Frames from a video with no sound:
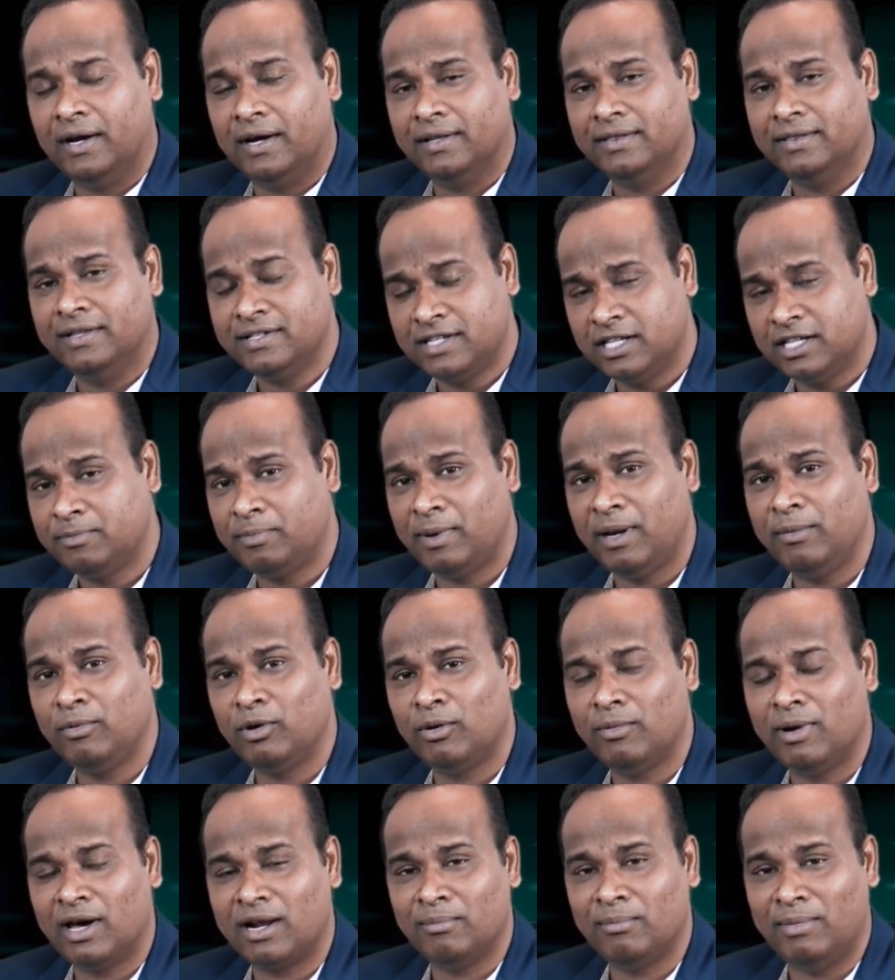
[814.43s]
This is Prem
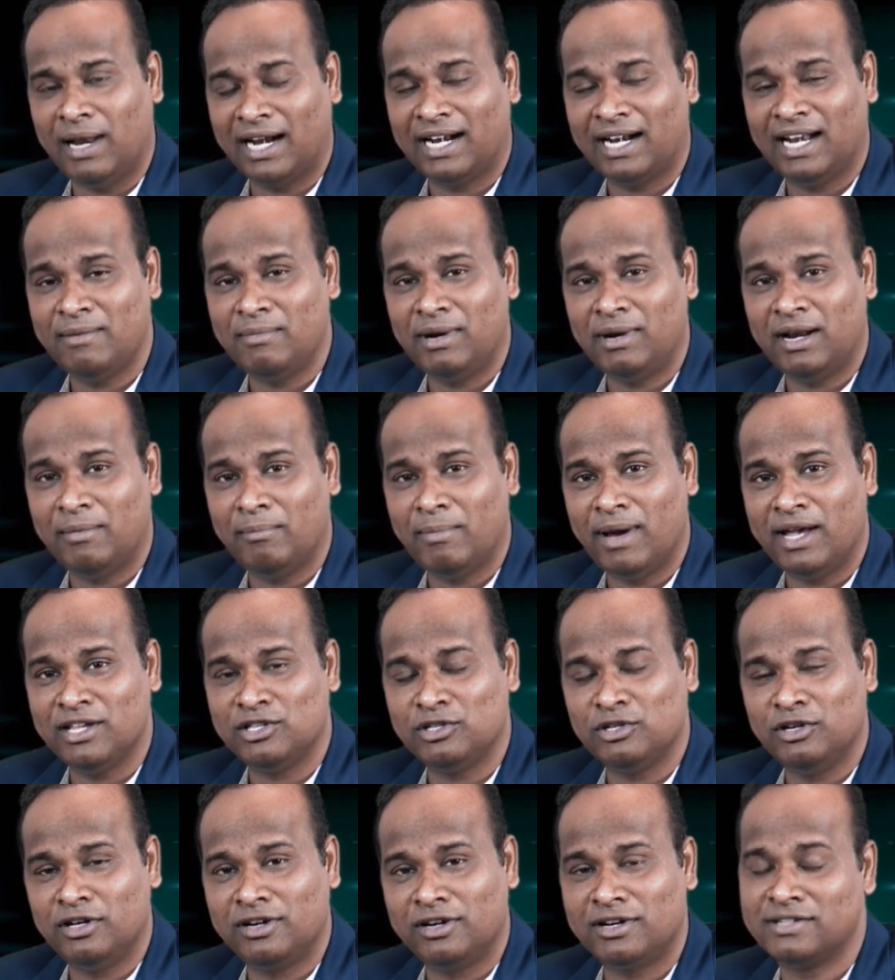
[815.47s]
Kumar, Black Diamond
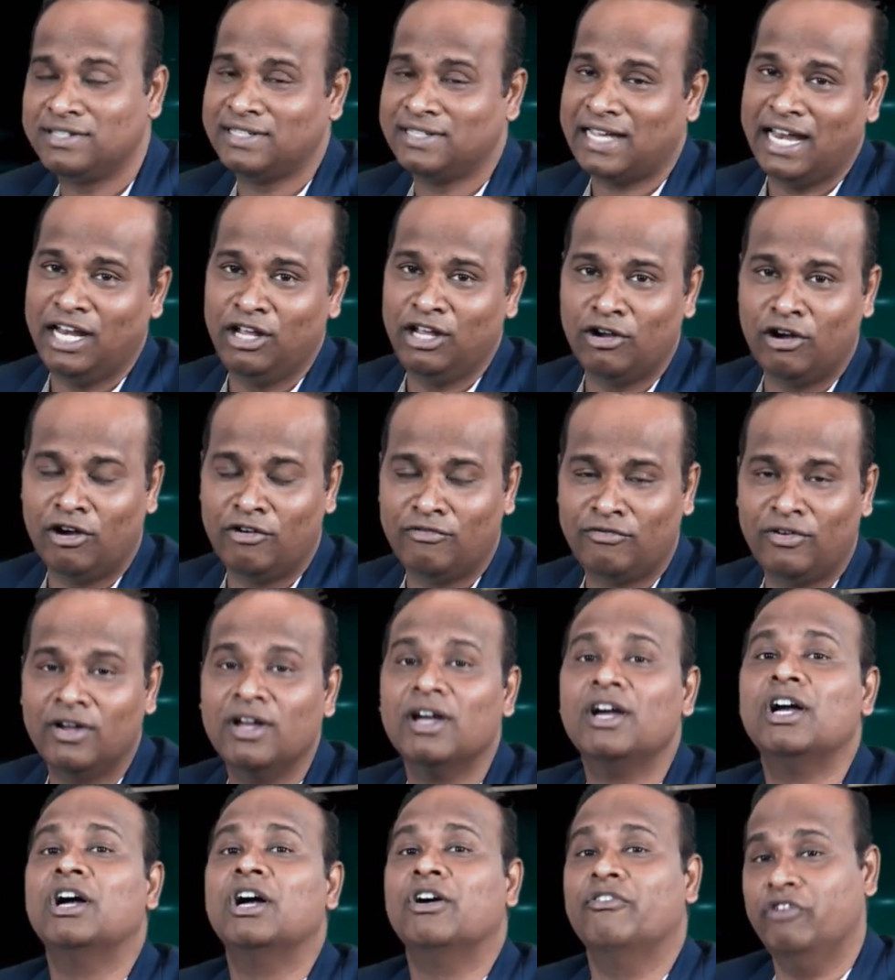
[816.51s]
Ambassador, signing off.
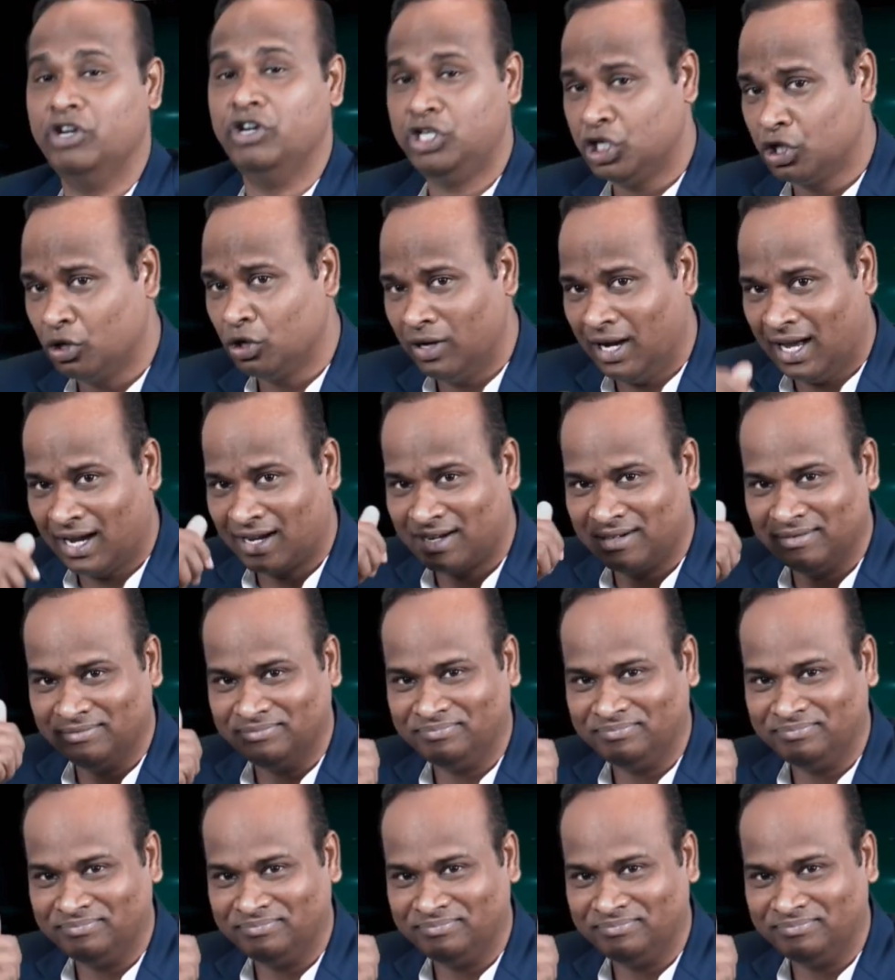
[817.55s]
Wish you good luck.